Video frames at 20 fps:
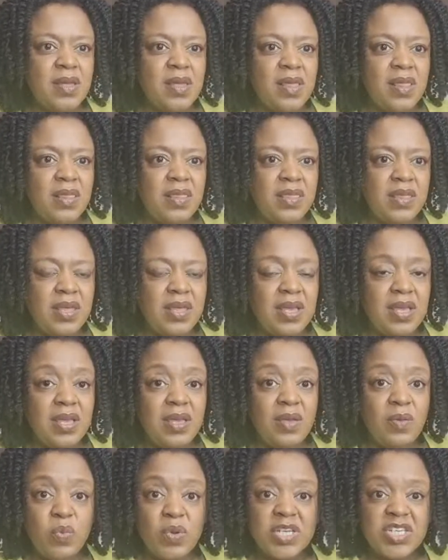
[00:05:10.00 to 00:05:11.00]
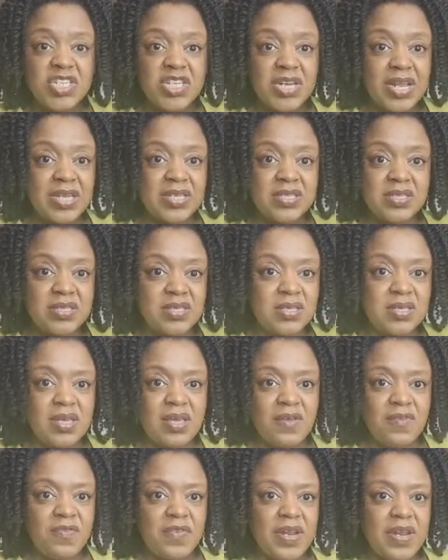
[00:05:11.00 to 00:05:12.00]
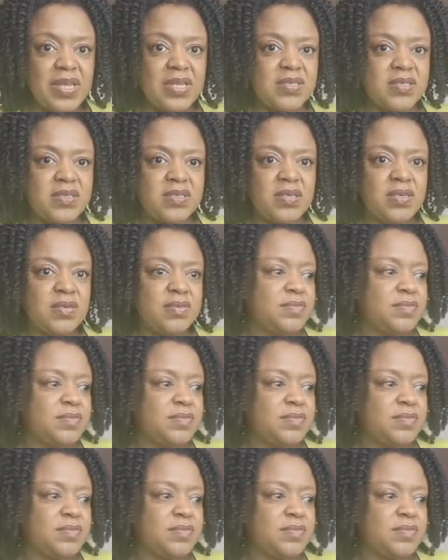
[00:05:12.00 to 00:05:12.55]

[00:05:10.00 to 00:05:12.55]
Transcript: the wish list, gift list